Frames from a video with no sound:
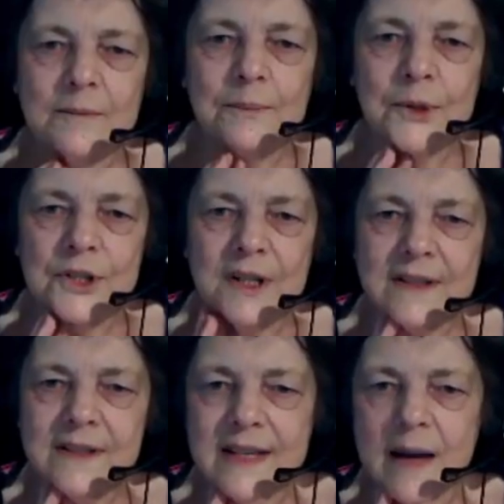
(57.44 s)
pushing
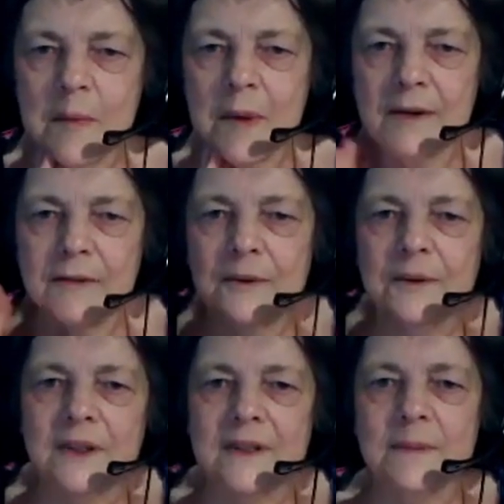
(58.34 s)
the same amount of
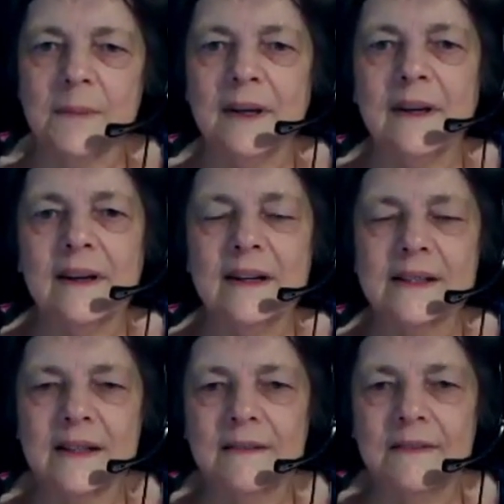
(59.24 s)
food into me
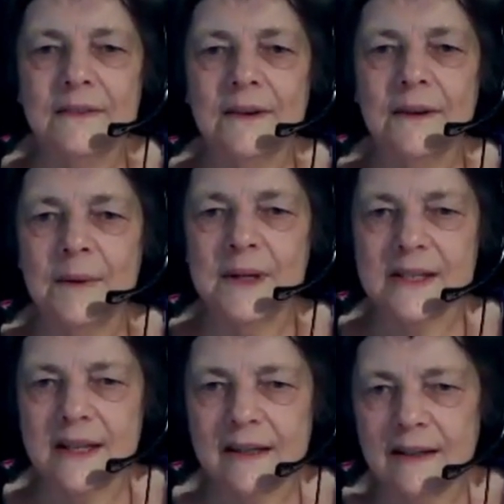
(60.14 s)
as I've always
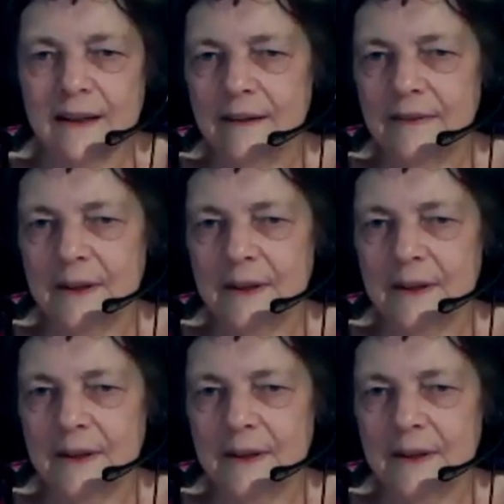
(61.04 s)
had. And I've had